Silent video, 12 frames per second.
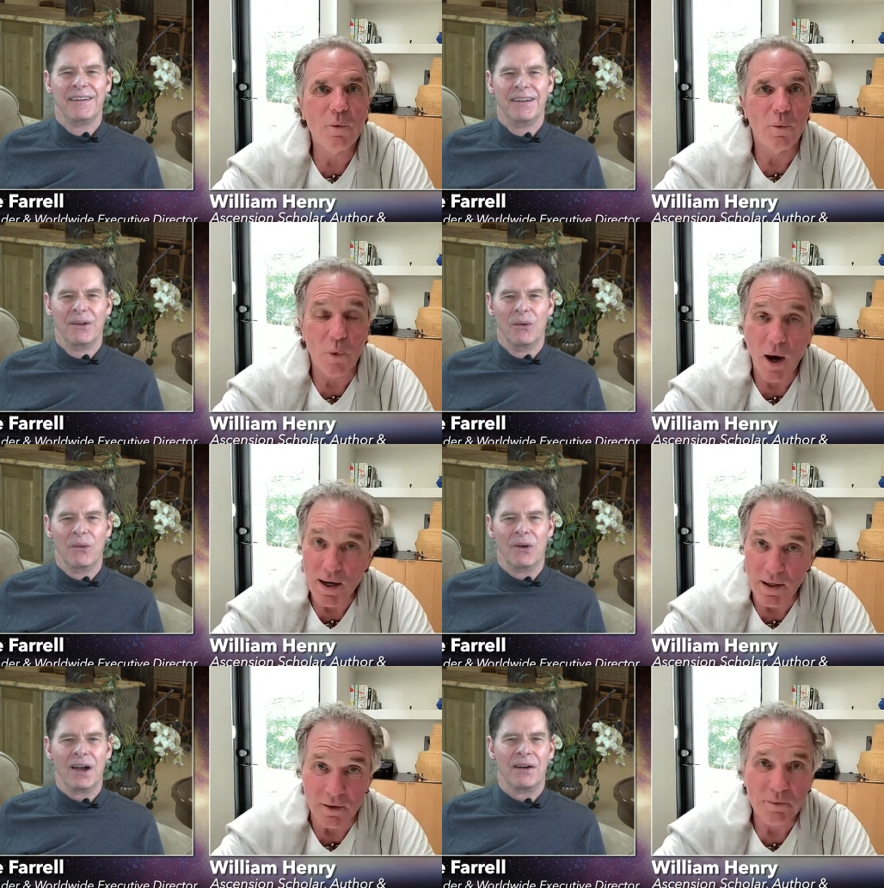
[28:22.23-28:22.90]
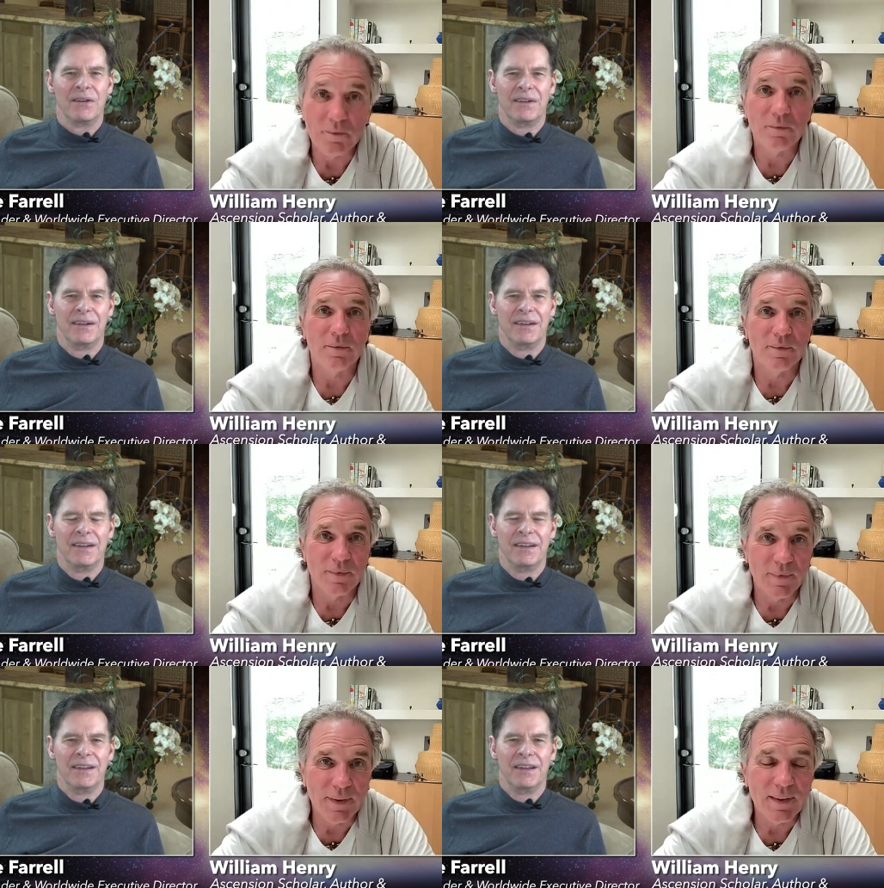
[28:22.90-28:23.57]
Speaker 1: right. Wow,
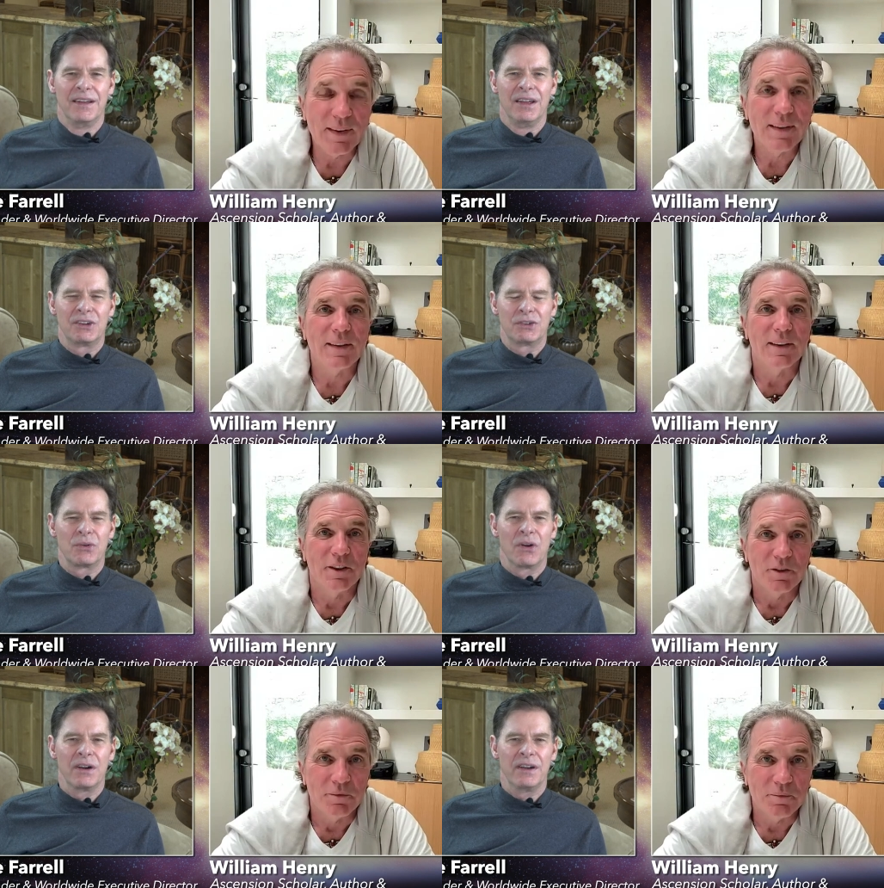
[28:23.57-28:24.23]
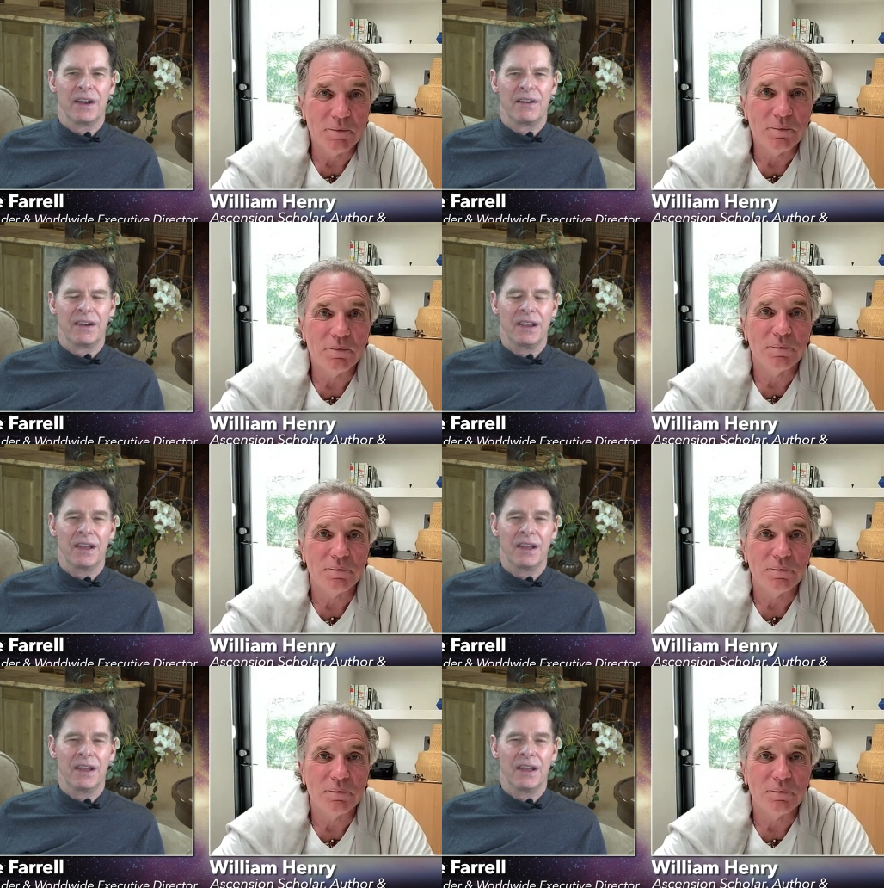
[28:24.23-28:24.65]
extraordinary.